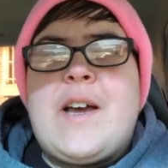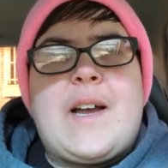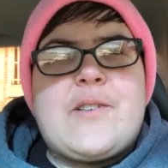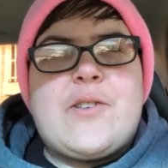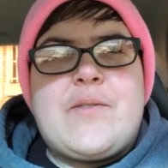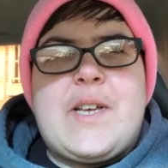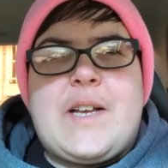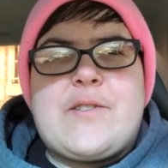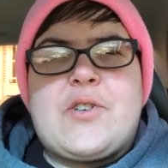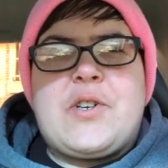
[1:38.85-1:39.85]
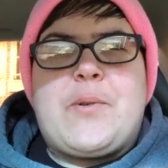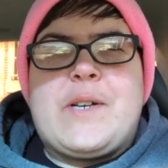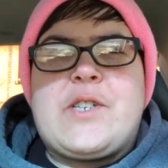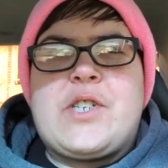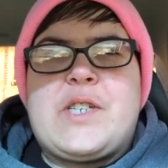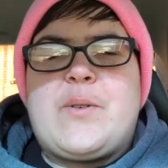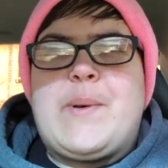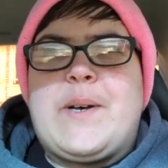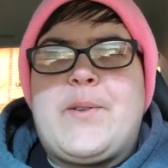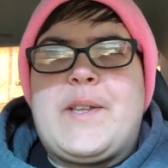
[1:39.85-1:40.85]
I also have to ask her a question
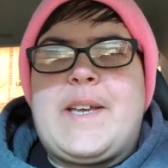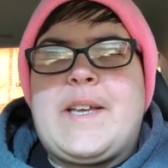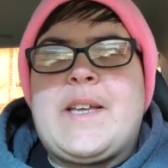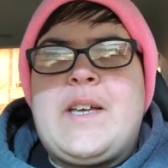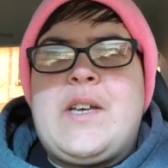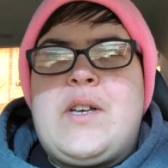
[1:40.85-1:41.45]
about like